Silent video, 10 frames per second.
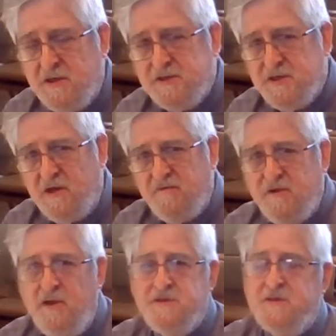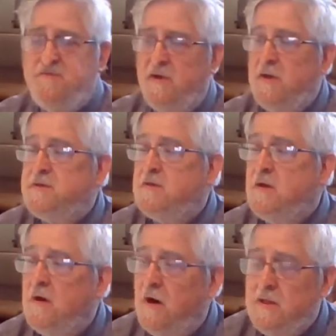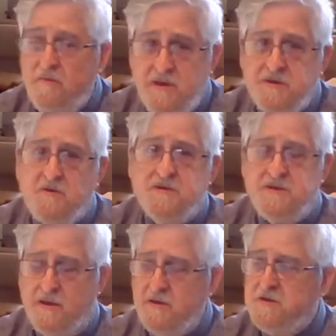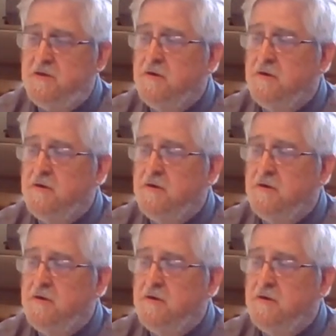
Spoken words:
set of pieces based on the musical signature,